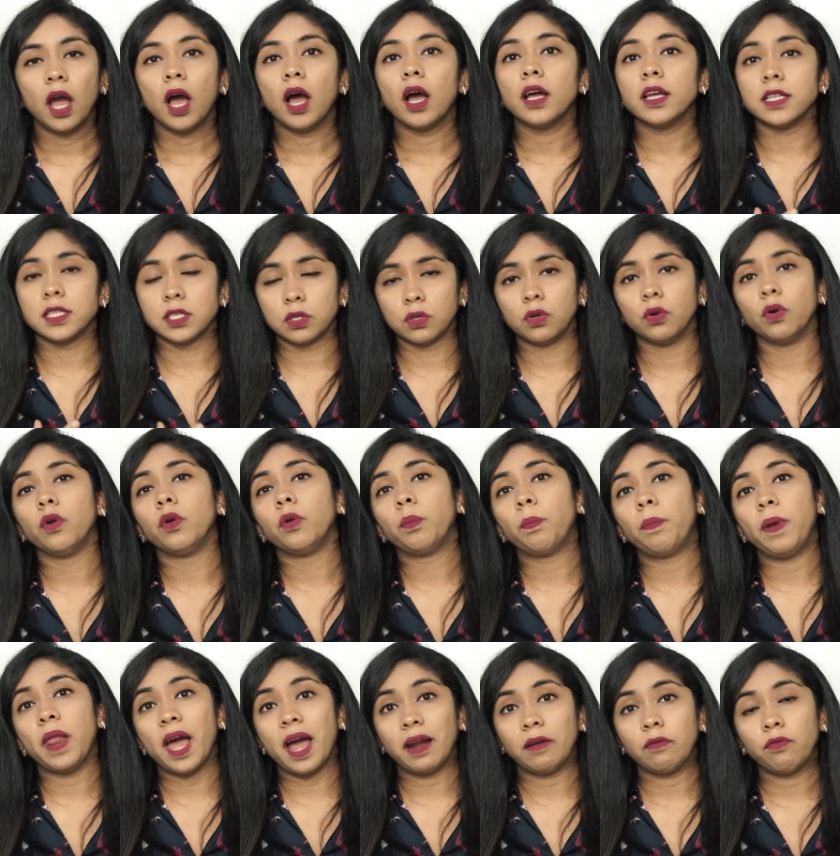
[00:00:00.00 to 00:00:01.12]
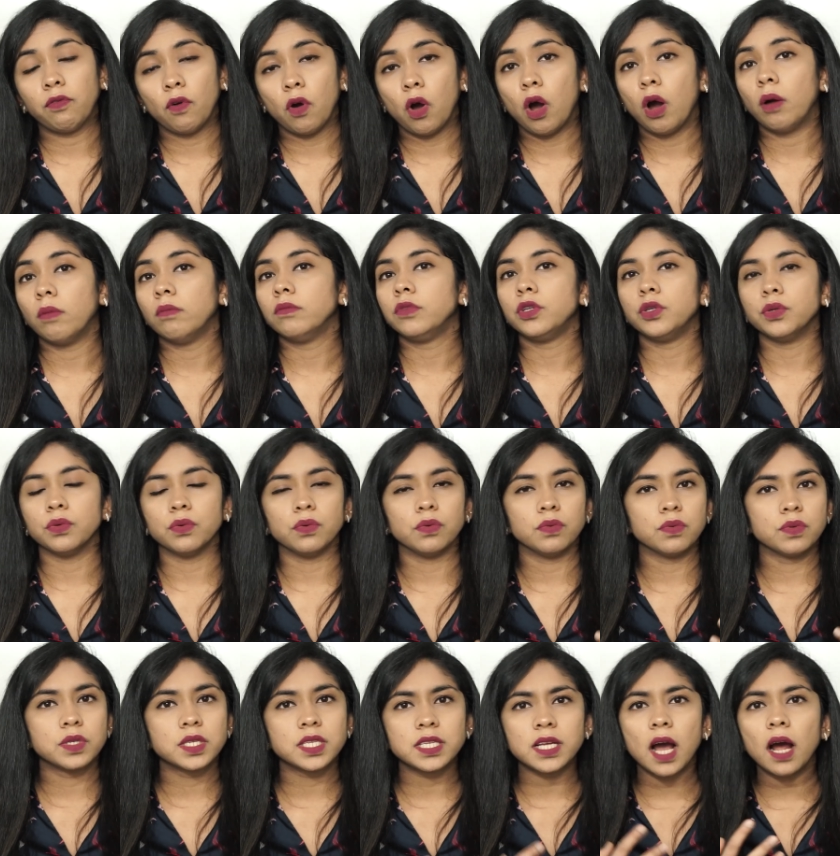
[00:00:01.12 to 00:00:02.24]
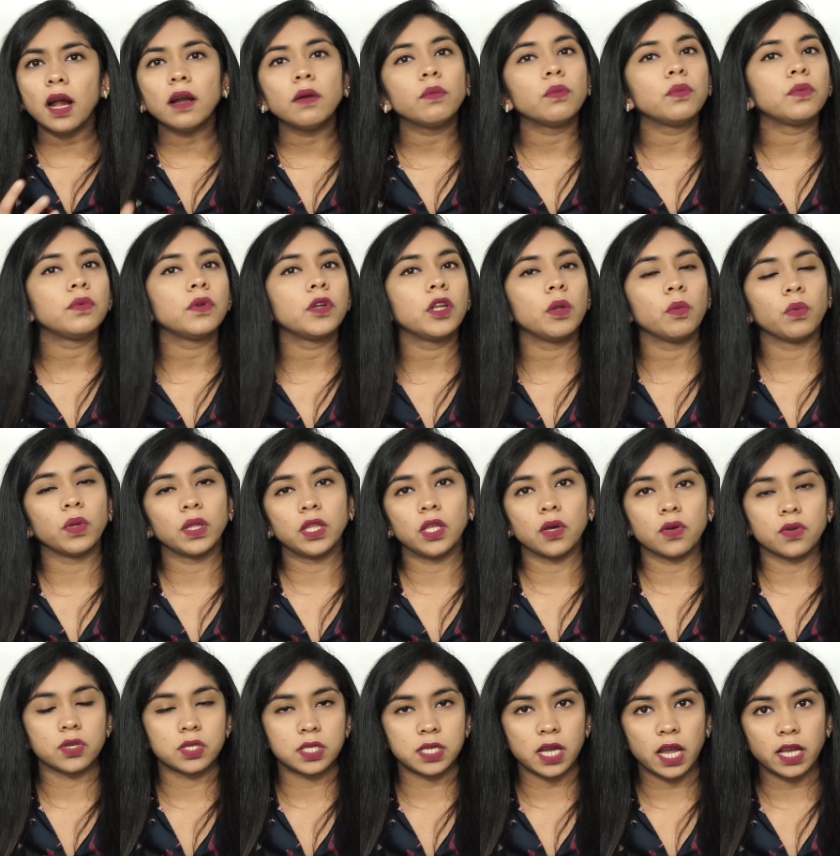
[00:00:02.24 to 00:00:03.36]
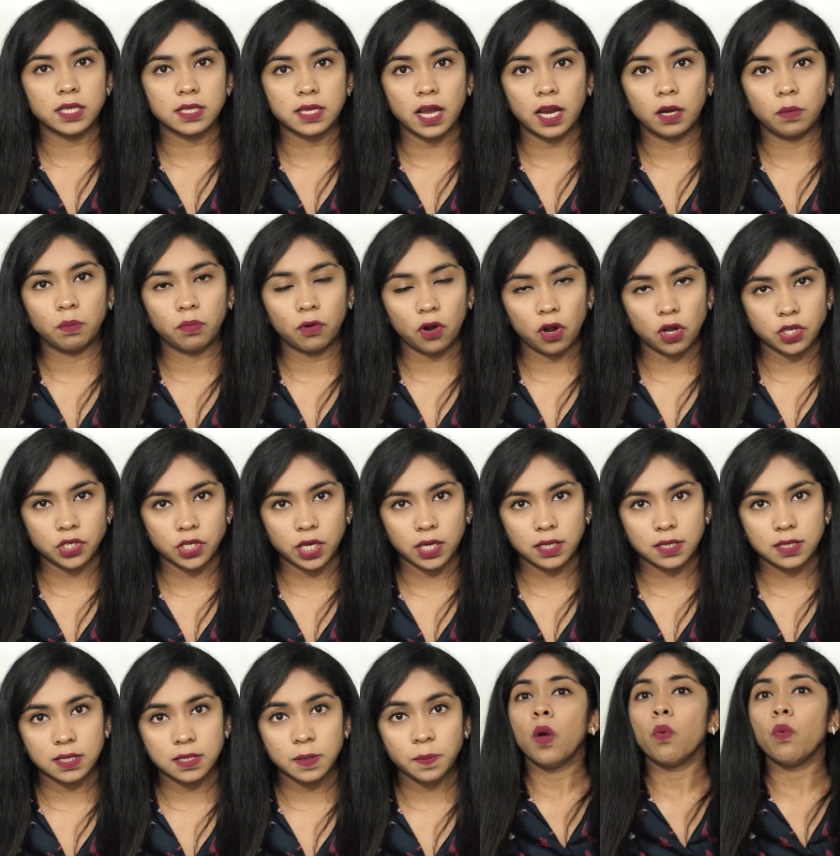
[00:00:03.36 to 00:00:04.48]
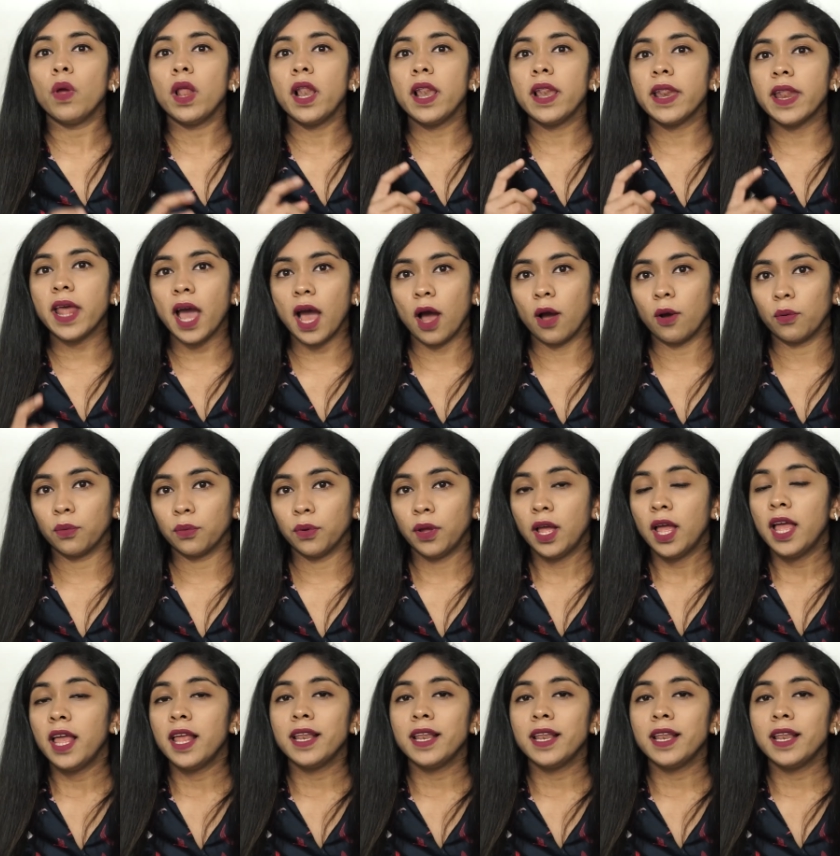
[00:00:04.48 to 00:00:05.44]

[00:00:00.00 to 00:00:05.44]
it's good platform to start with your side projects well now